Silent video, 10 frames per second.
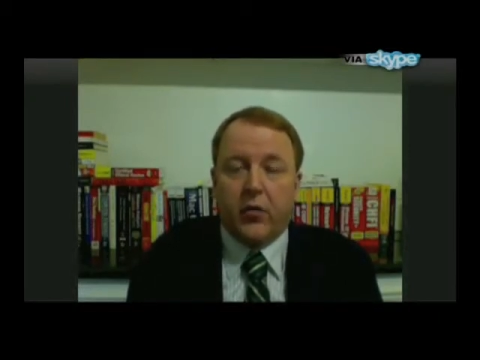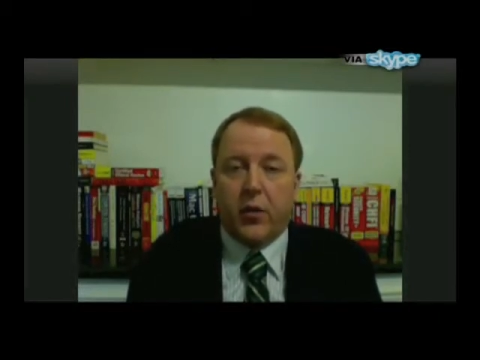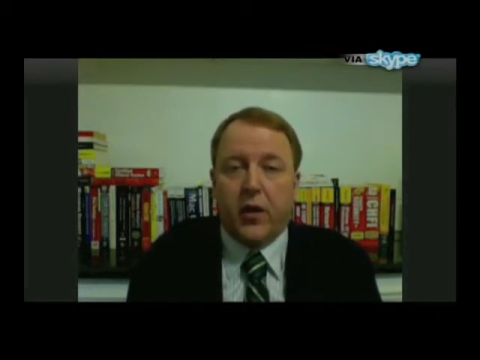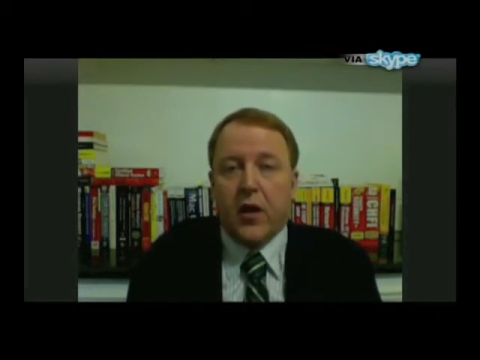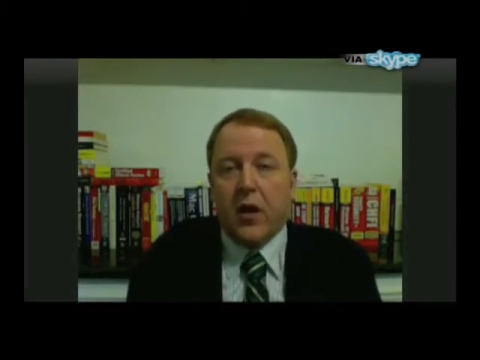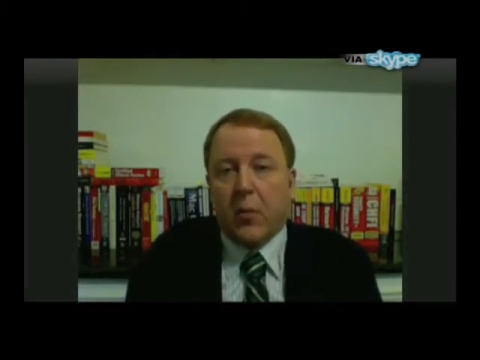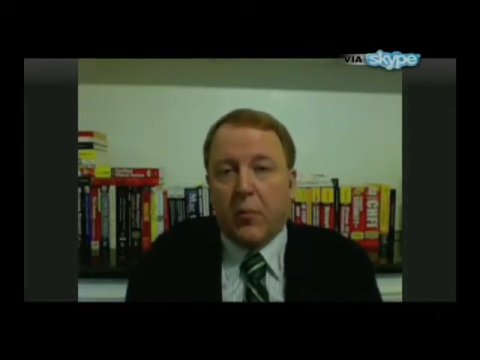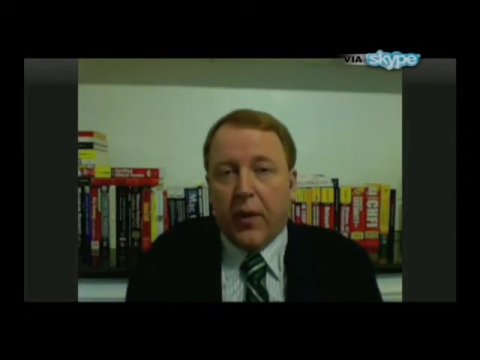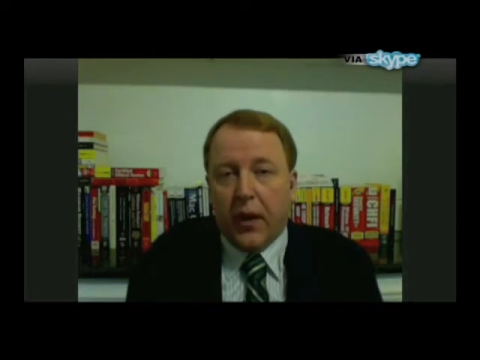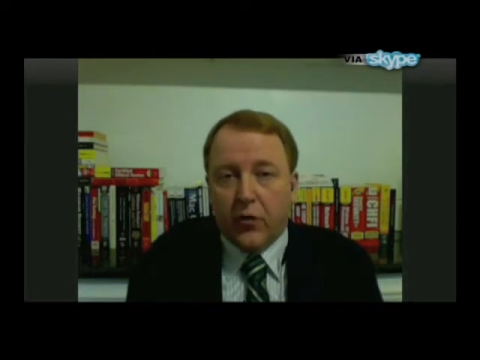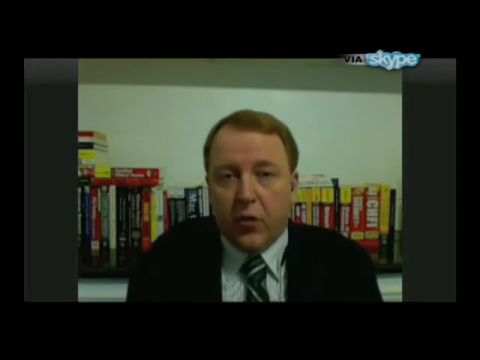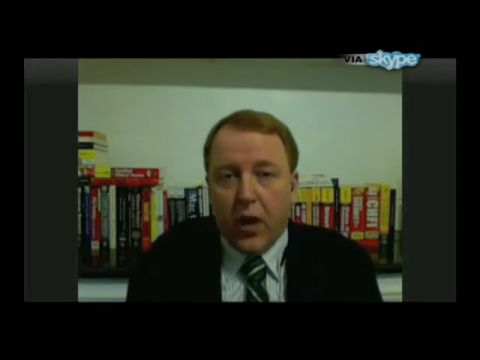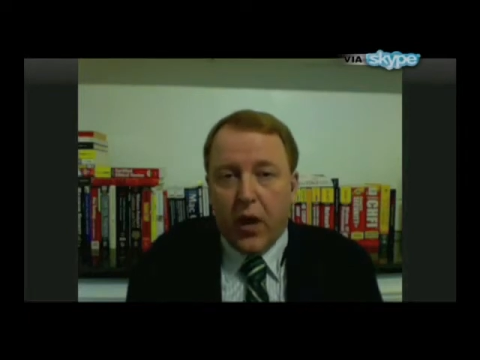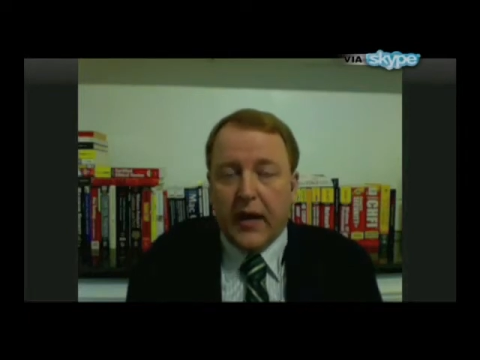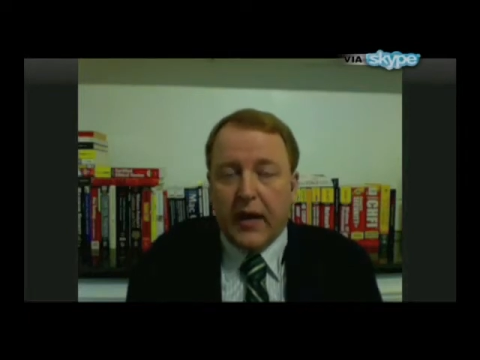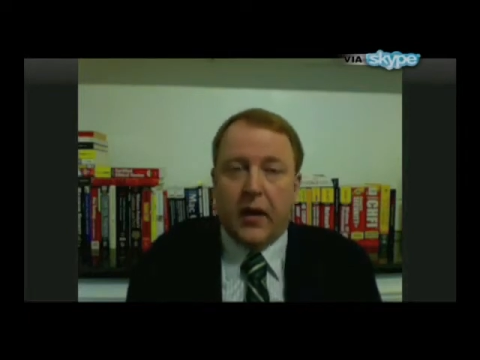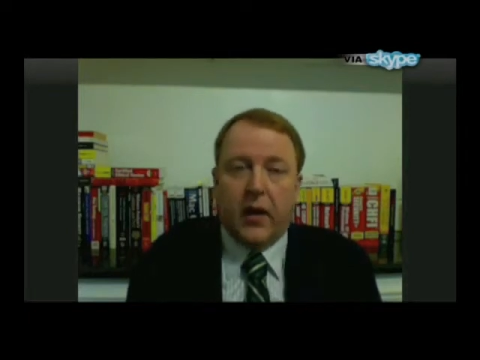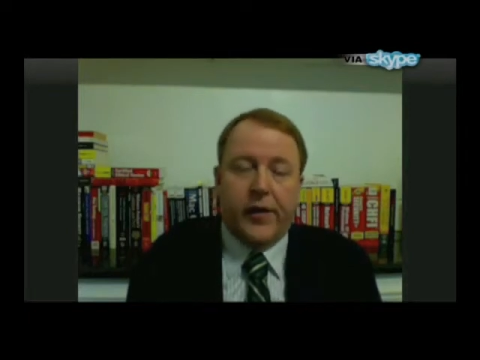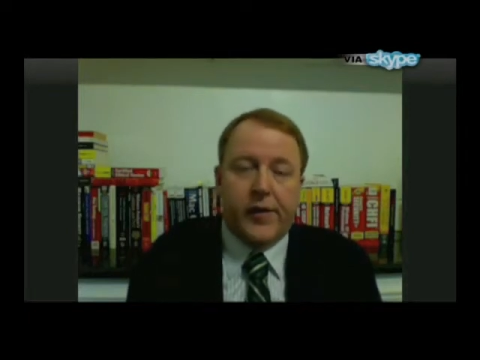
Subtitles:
But better training,